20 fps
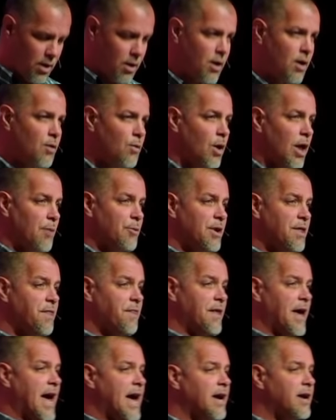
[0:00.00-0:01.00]
Well, I want to
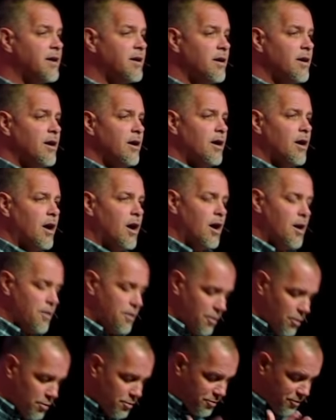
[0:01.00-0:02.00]
thank uh,
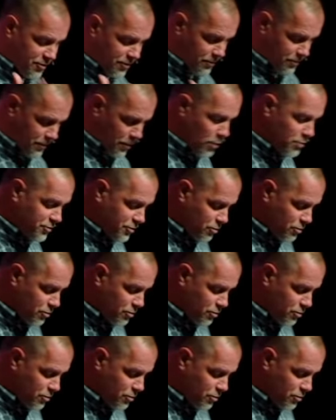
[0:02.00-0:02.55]
those folks who